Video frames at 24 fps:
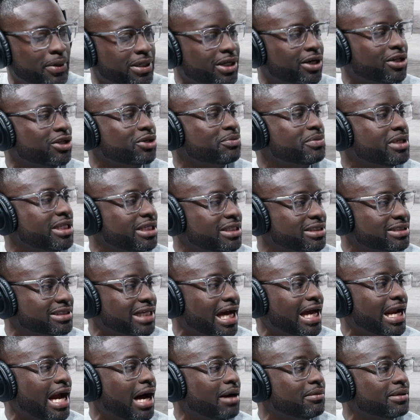put the other meeting
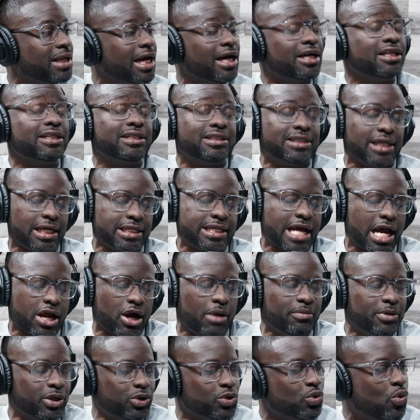aside. Dang,
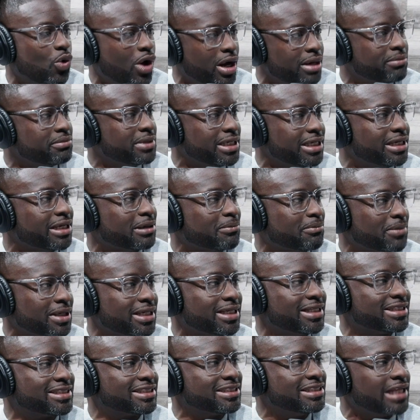I'm going to do one meeting, but
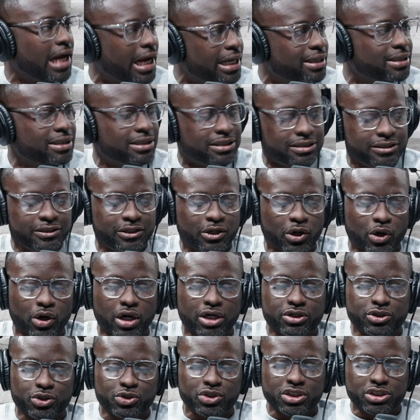this is not, you know,
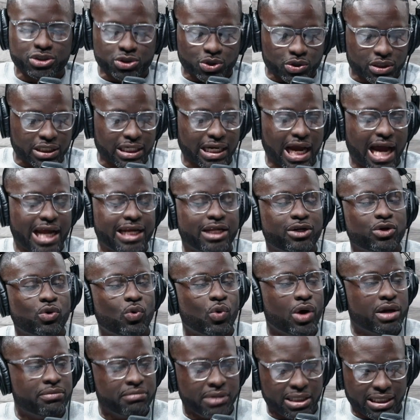a traditional thing. I did the
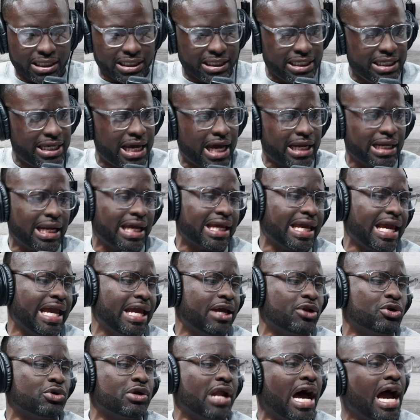one meeting. He had like
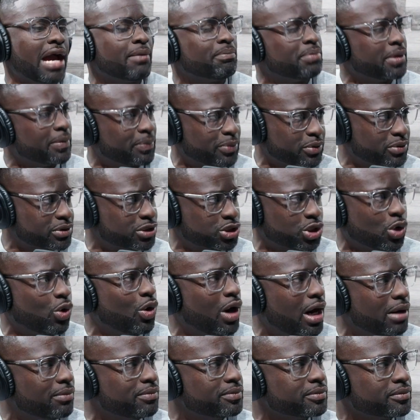8 or 9 people
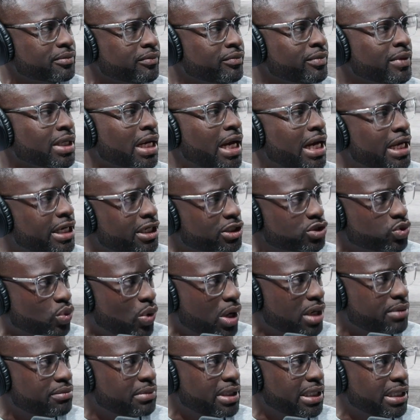show up in this
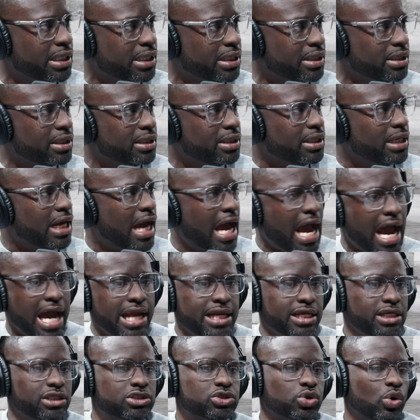one meeting,
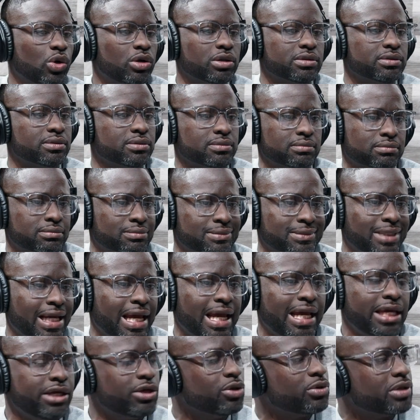and he sold
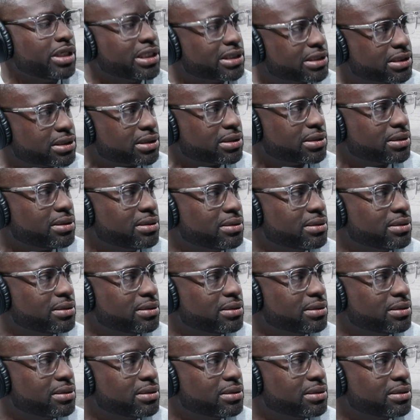8 units.